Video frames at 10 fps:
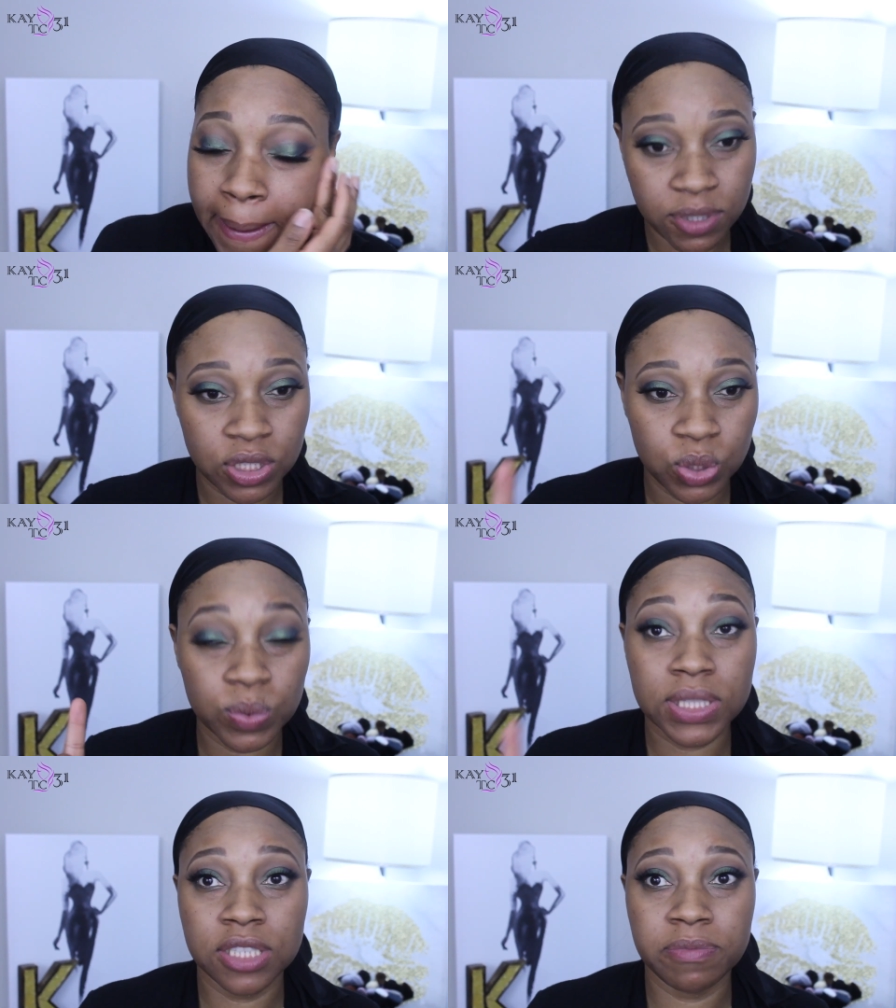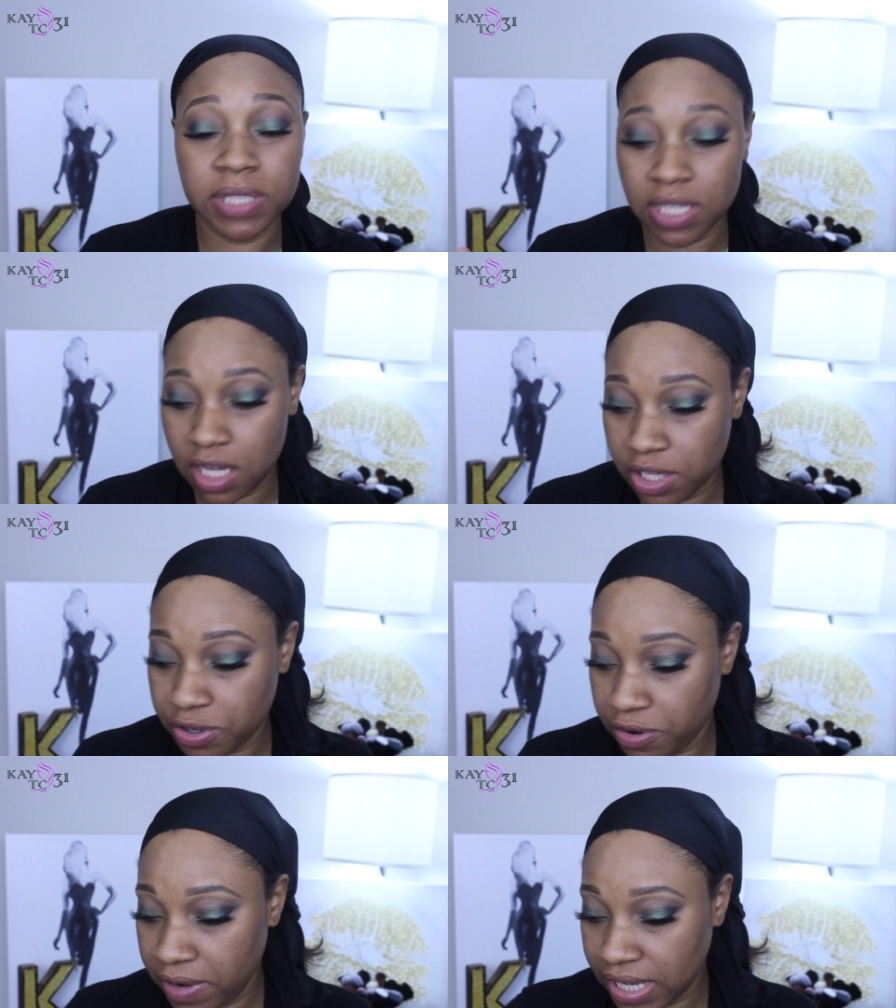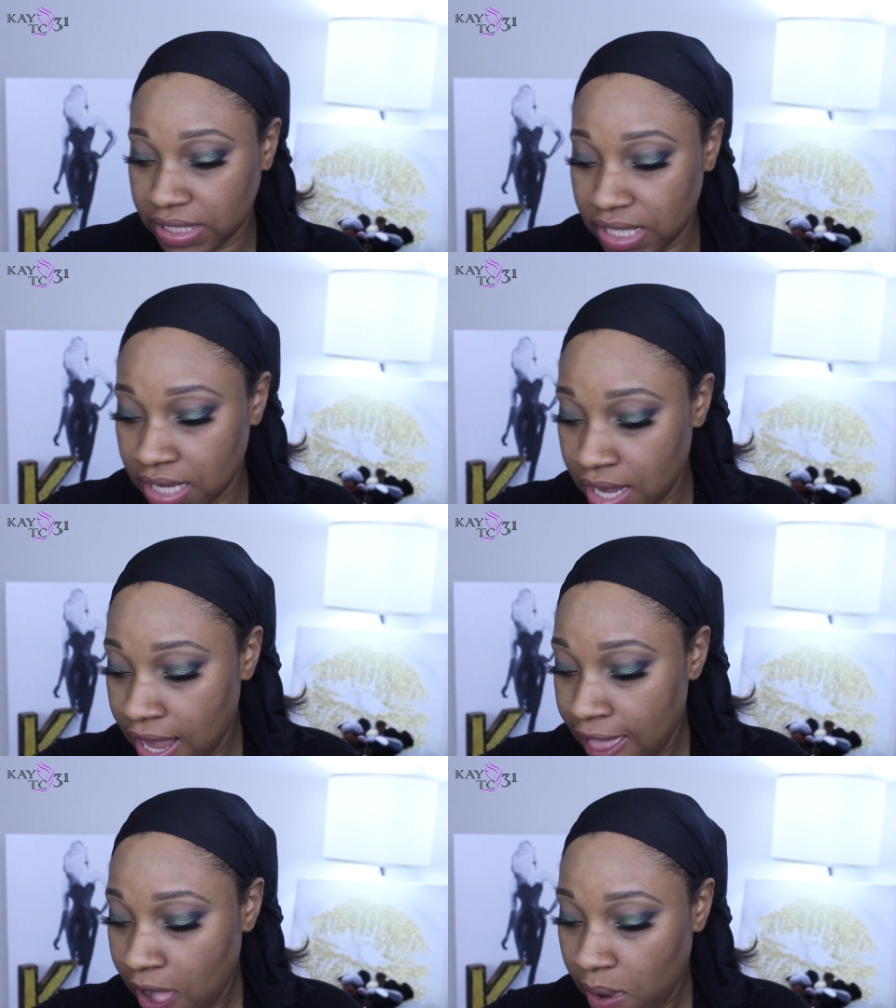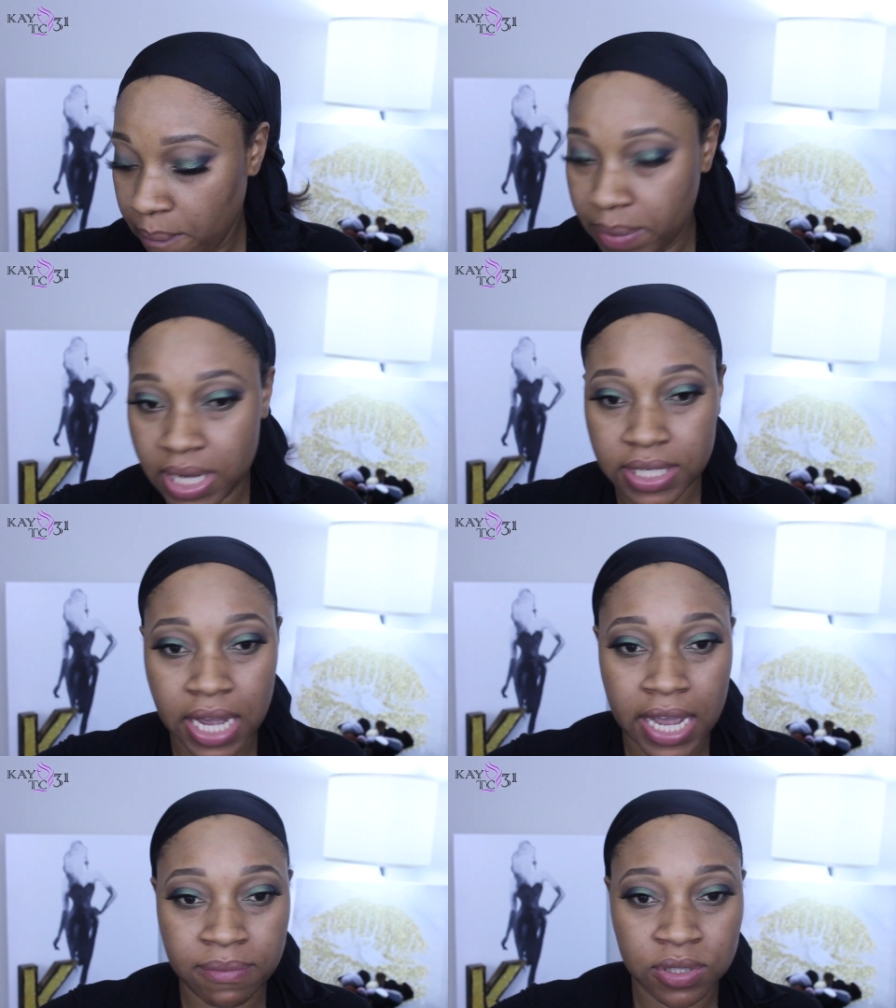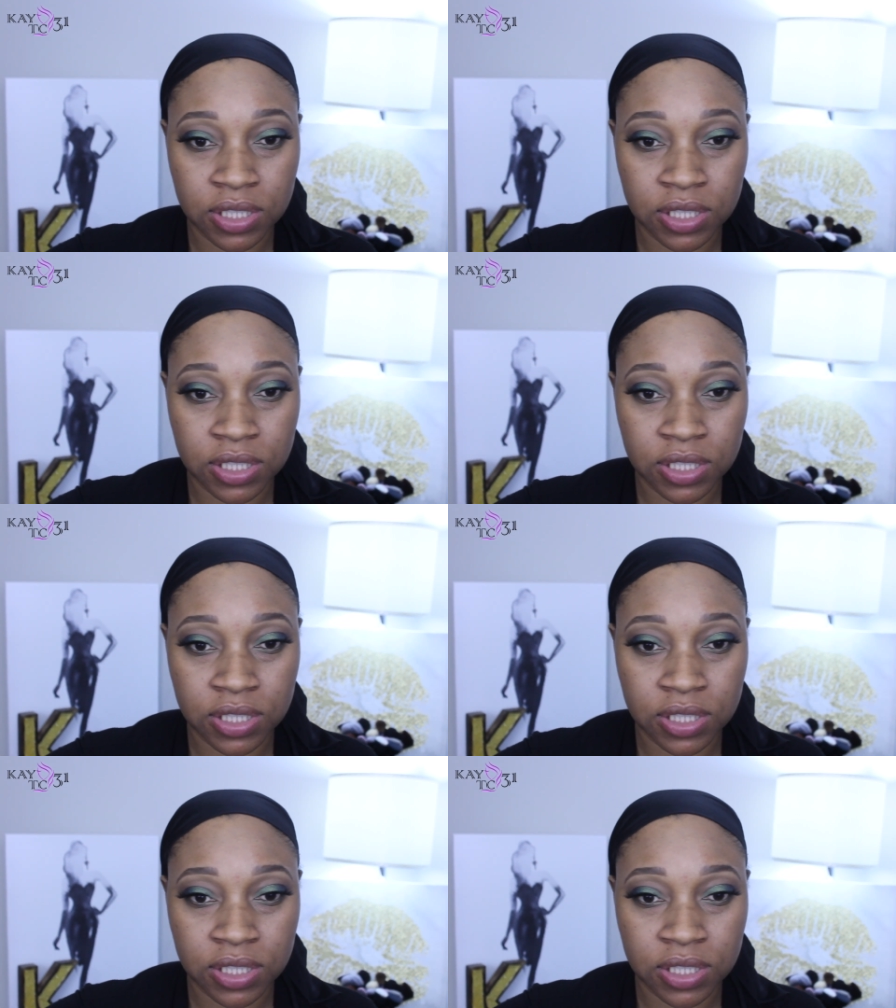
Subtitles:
I'm gonna do a little bit of color correcting, but I'm